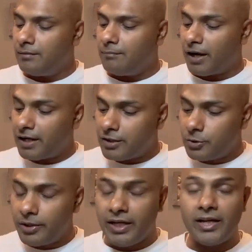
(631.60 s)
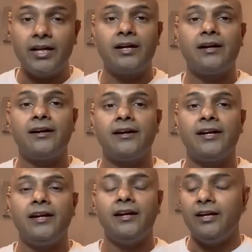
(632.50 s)
by doing,
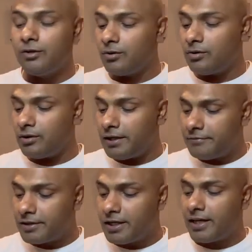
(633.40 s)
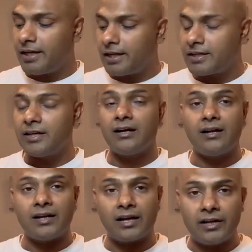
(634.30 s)
you know, everyday
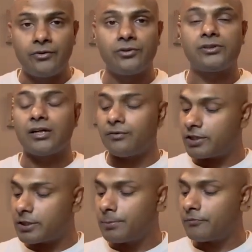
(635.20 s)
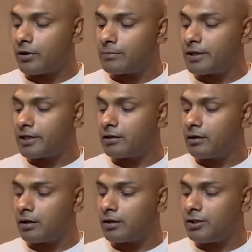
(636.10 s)
yajna, Agnihotra, worship of Almighty
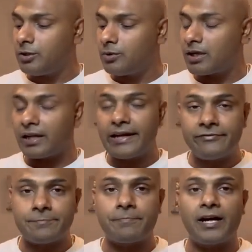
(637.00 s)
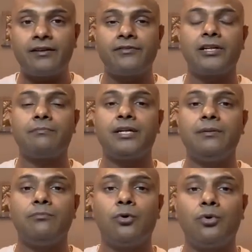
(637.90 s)
God, your lifespan will be
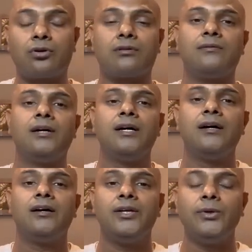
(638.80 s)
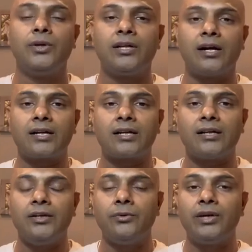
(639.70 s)
more. You
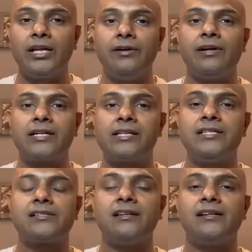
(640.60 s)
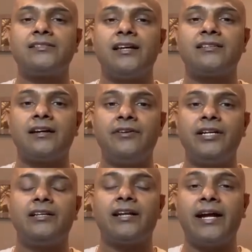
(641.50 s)
will live at least, let's say,
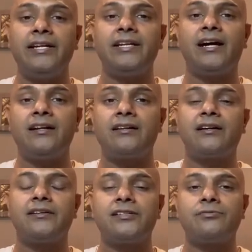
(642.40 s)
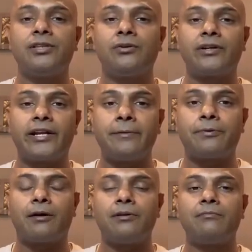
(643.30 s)
90, 100 years without any
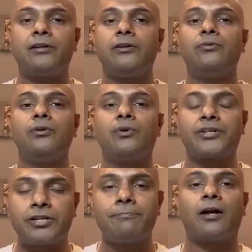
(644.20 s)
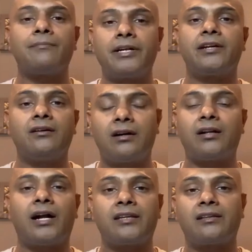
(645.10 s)
problem, and you will worship Almighty God
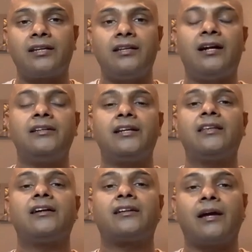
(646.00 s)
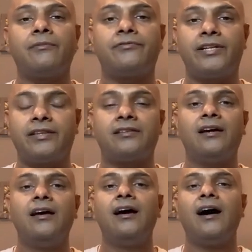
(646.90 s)
until the time of death.
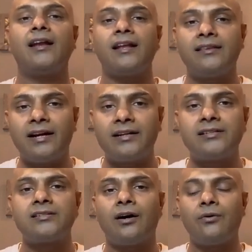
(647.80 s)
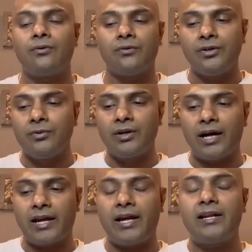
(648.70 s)
And that is how you will
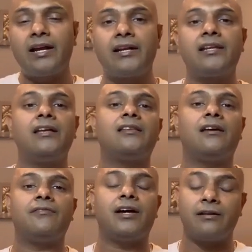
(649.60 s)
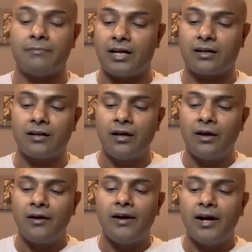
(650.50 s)
again get the Devyan mark.
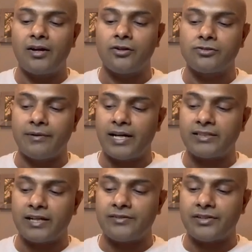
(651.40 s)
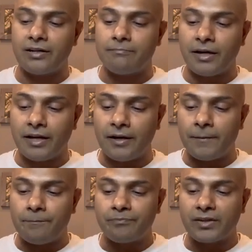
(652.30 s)
And also my Acharya said, by
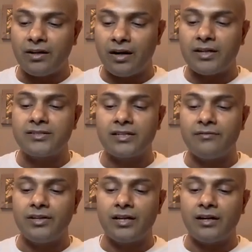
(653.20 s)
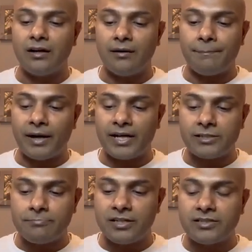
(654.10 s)
God is giving a pious
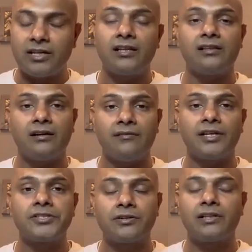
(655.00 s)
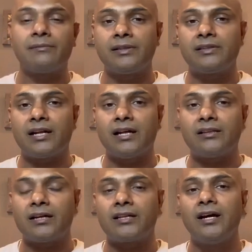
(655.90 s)
blessing in the Yajurveda mantra,
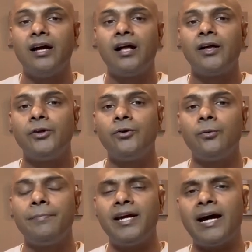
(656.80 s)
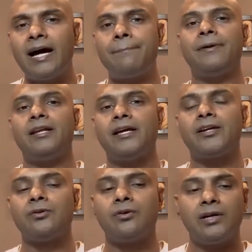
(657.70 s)
that you be happy, like,
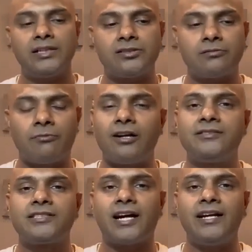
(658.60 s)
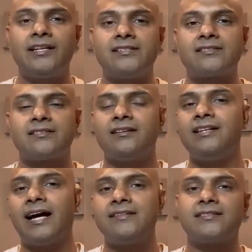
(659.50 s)
you know, a small child is
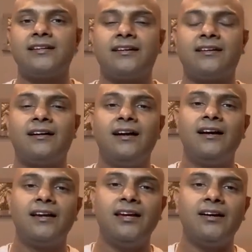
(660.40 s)
dancing, he